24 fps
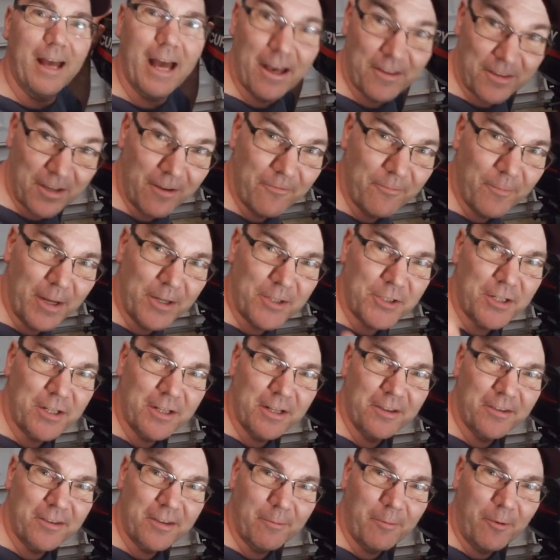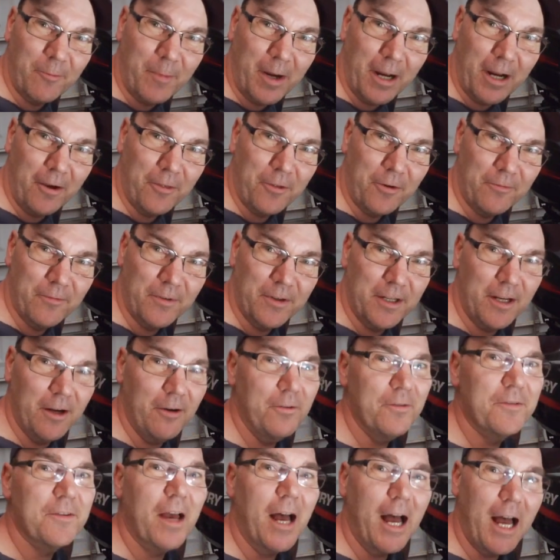As I've mentioned in some of my other
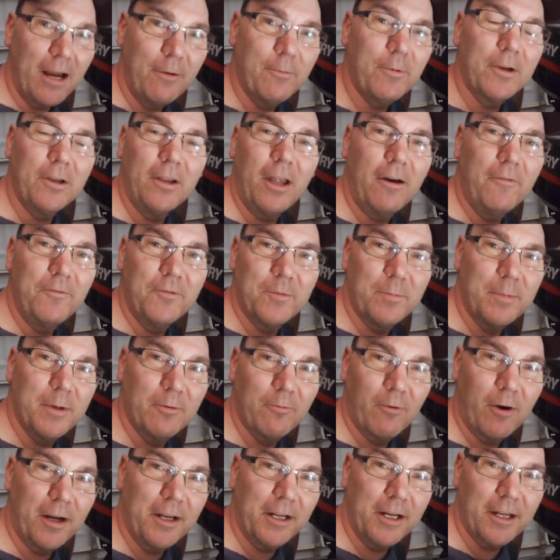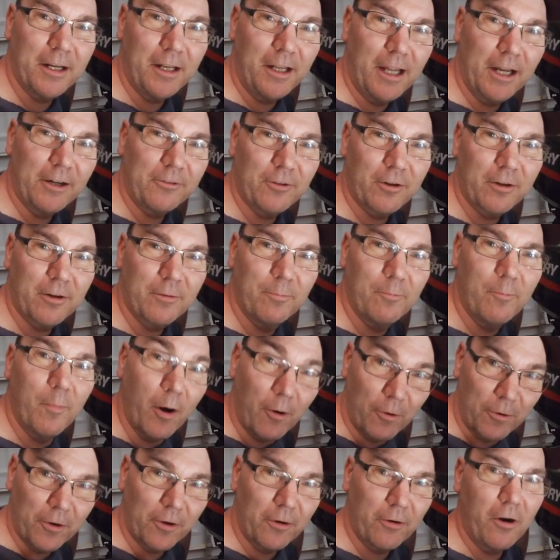videos, I would love to be running an electric
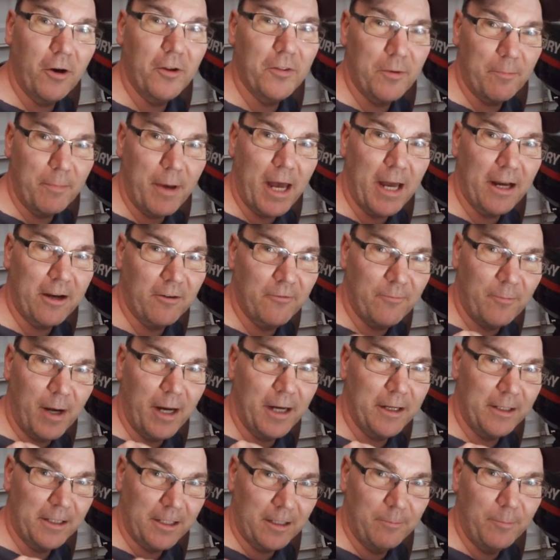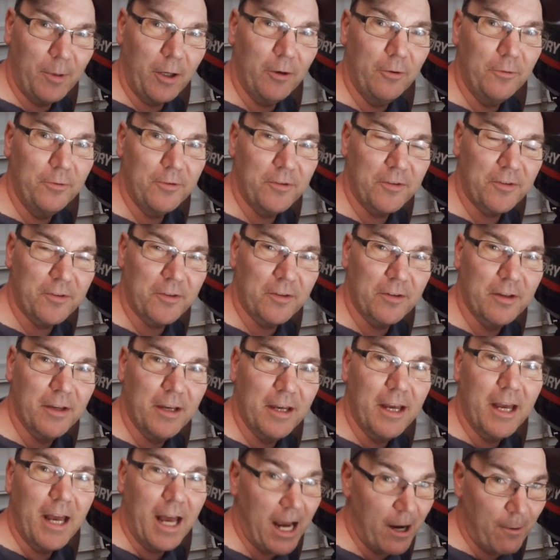motor on the back of my little boats.
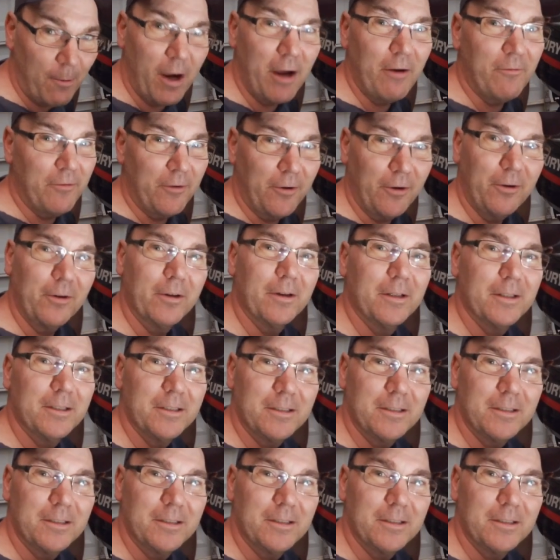However,